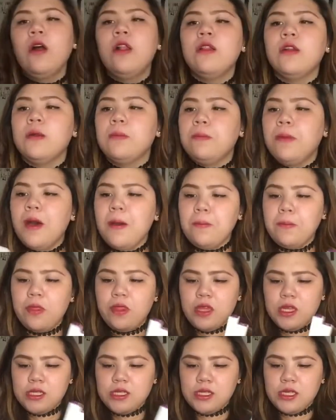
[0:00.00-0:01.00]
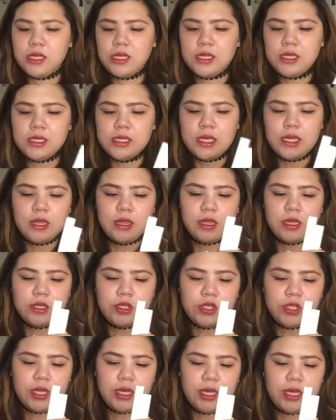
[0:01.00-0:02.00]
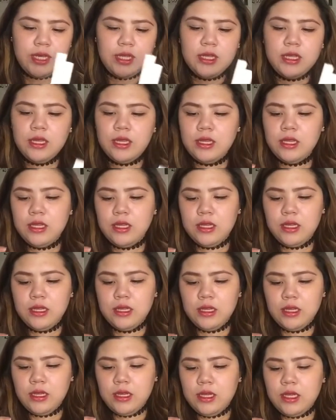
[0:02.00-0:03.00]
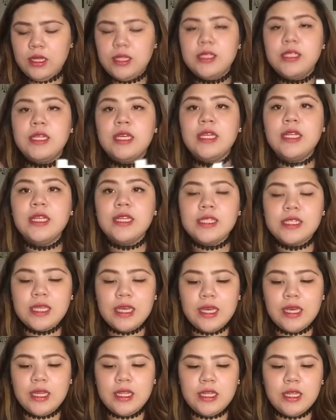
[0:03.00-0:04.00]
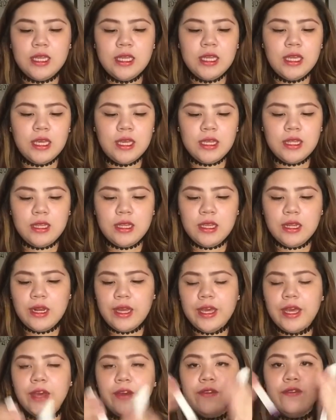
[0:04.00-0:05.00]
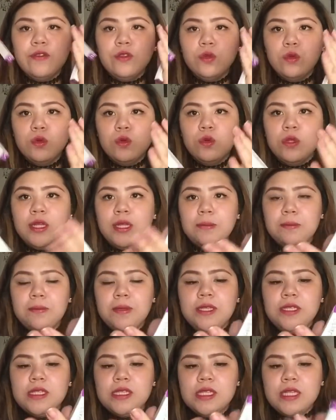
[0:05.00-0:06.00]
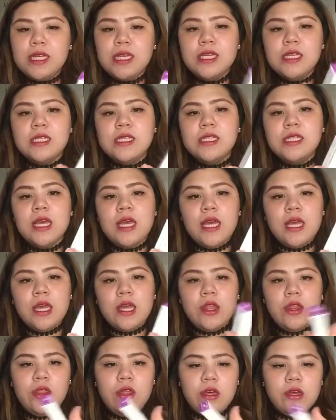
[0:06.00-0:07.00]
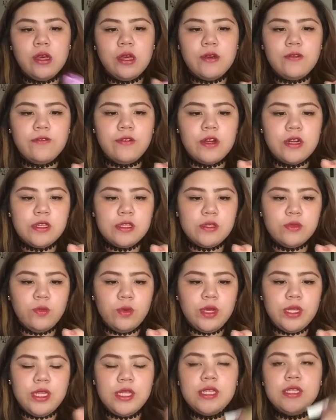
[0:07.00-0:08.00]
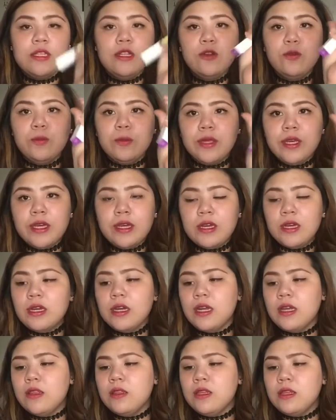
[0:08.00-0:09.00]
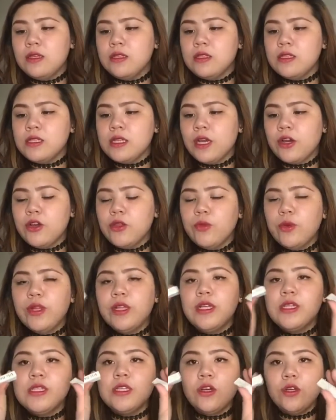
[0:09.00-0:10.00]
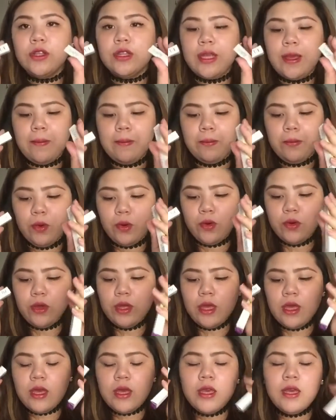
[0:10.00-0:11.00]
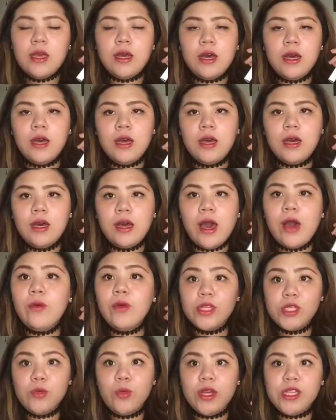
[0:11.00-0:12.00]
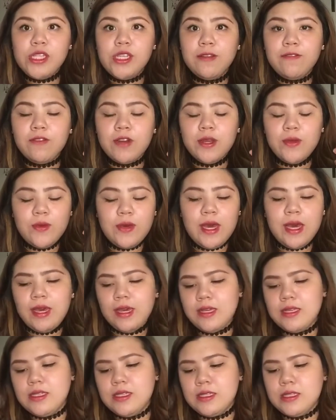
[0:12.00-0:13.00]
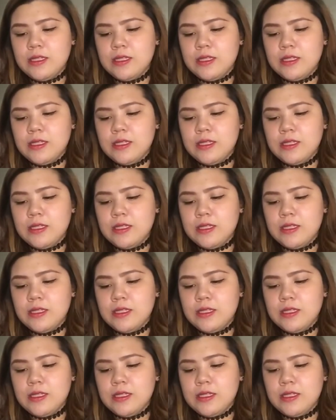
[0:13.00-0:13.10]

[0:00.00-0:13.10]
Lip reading: Colourpop. This is in the shade Teeny Tiny. And then, I have 2 lippy sticks. The first one is Lumiere. And then, the second one is Contempo. I will swatch it for you guys.